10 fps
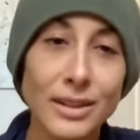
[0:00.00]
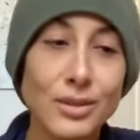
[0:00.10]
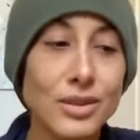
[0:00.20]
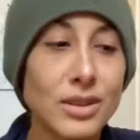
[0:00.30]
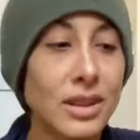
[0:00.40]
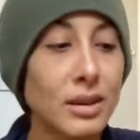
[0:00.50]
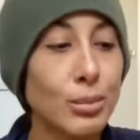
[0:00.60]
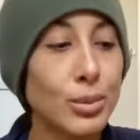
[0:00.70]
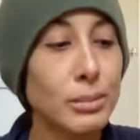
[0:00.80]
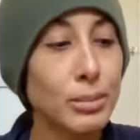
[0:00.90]
There's
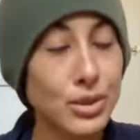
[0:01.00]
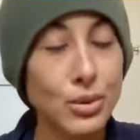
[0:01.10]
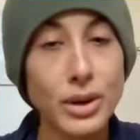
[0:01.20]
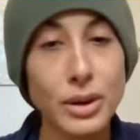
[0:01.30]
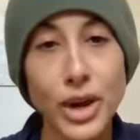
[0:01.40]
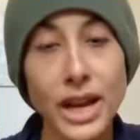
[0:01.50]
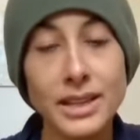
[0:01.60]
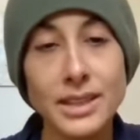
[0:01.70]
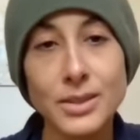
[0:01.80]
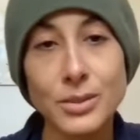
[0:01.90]
the preparatory
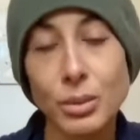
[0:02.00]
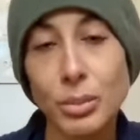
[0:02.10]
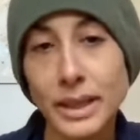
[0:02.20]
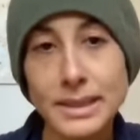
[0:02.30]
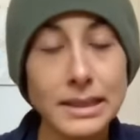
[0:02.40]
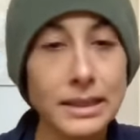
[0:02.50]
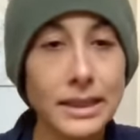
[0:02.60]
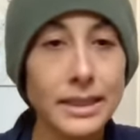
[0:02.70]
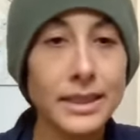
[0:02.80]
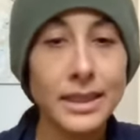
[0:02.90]
practice, where we
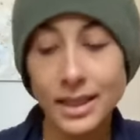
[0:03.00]
basically